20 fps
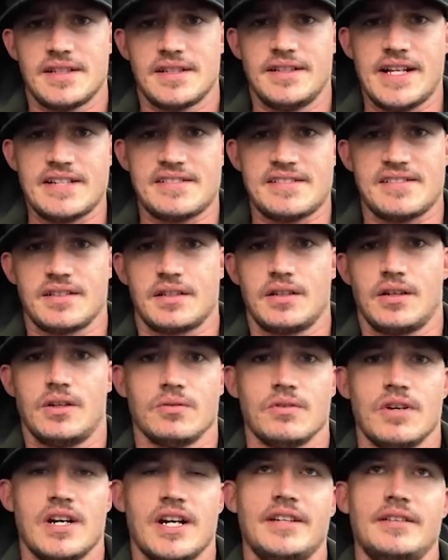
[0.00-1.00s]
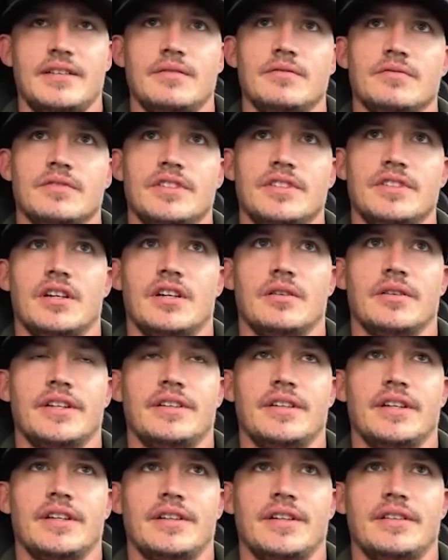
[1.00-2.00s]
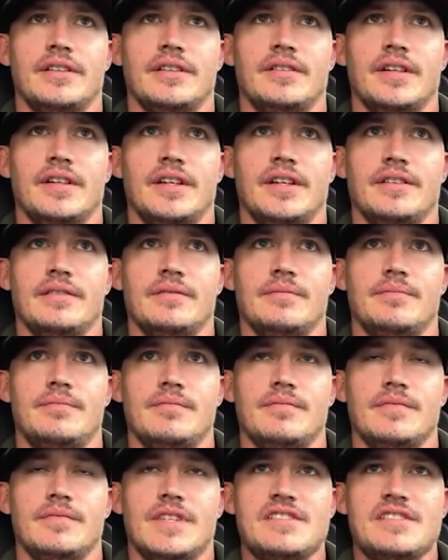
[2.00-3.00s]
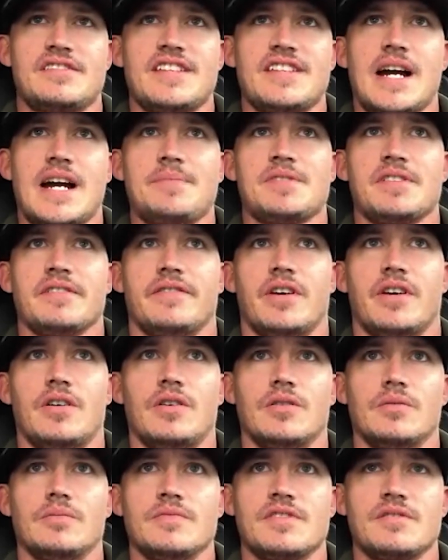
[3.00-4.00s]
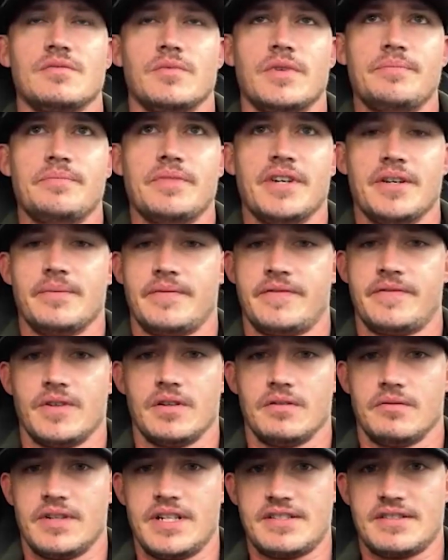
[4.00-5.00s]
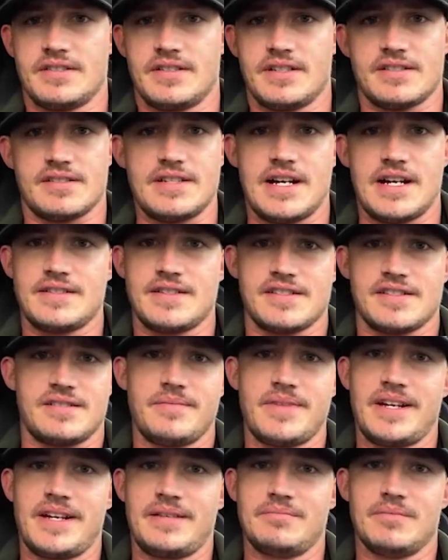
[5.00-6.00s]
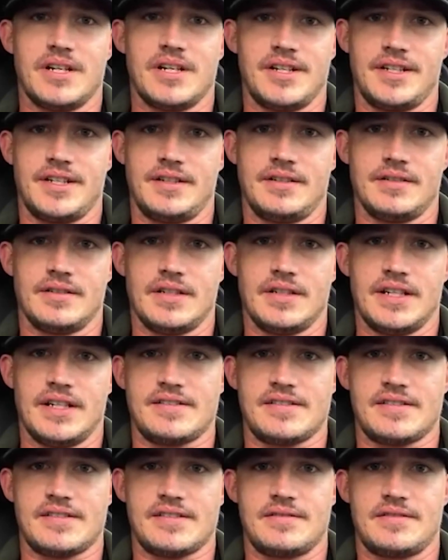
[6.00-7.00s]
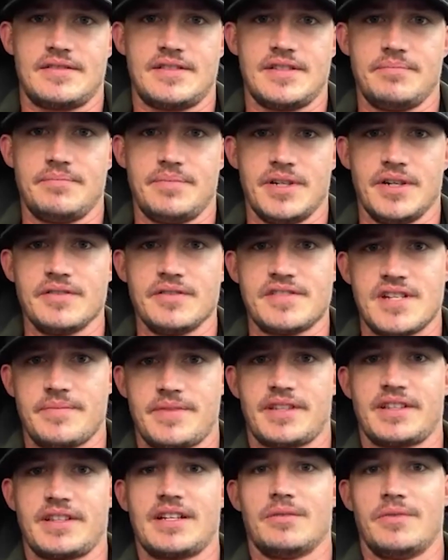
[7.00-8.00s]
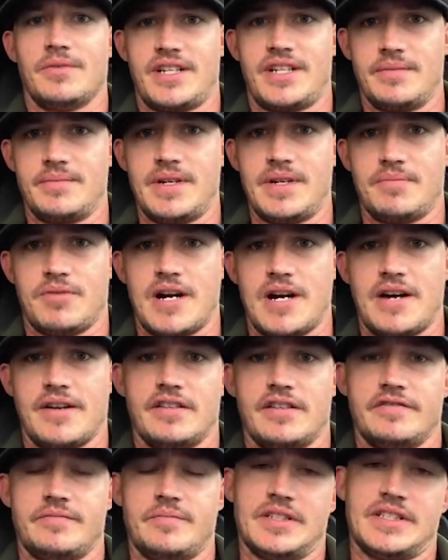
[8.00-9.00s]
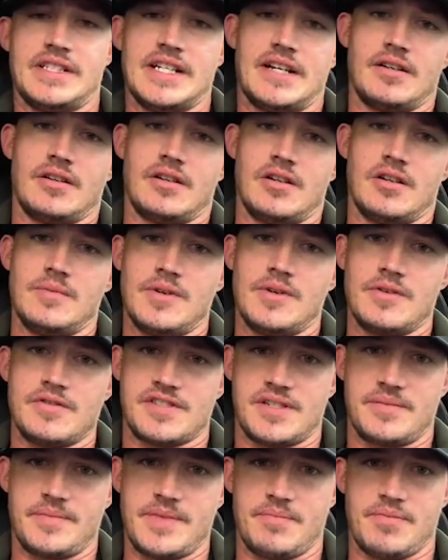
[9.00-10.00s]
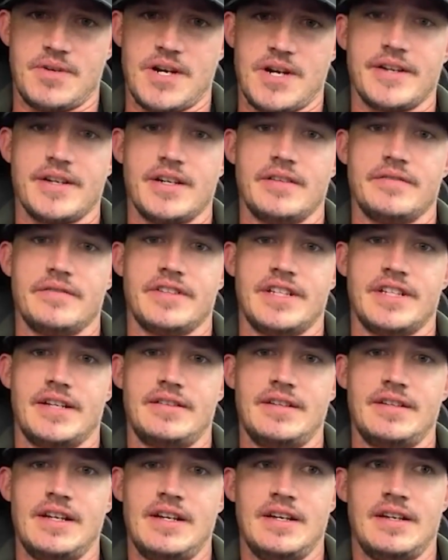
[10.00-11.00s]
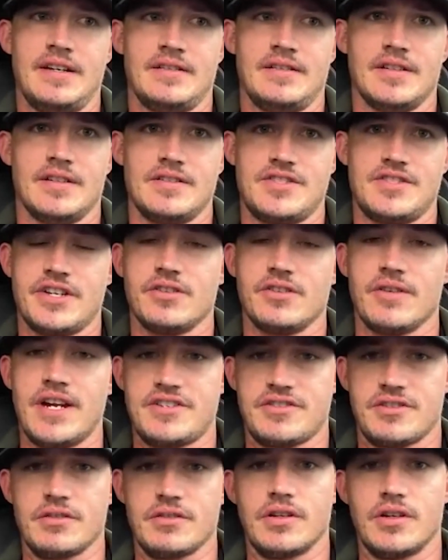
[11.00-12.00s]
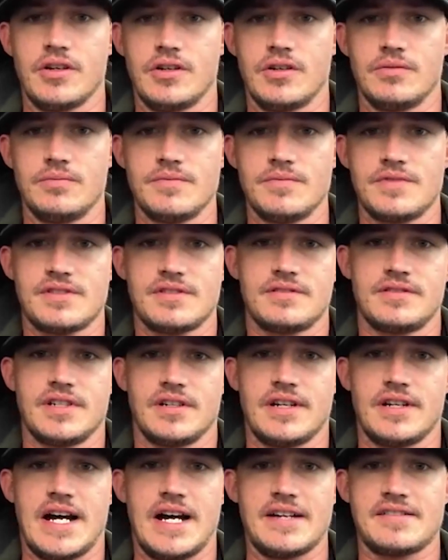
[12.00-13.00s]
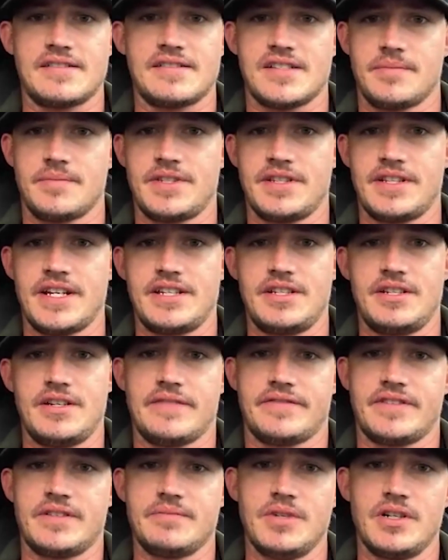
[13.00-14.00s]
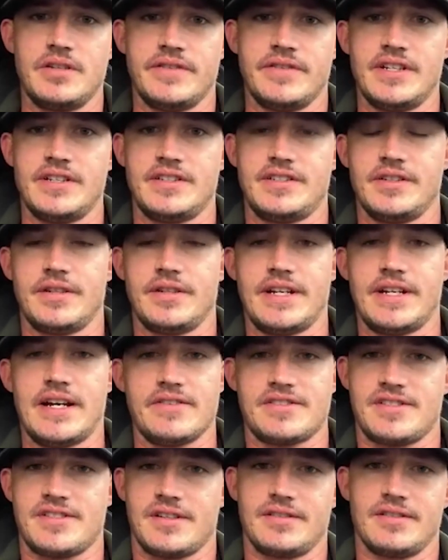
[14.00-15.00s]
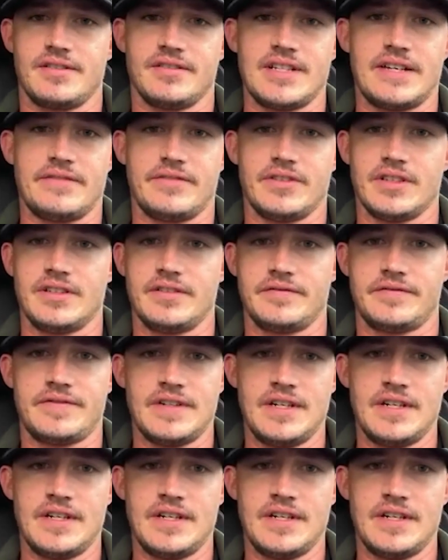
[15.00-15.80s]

and that's the goal, right? You know, in in in these types of homes, we build them for a reason. It's not just to make money. It's to build something that we can be proud of, but that our homeowners can be proud of, and that they're generational homes. They're not something that you have to move into and have a certain level of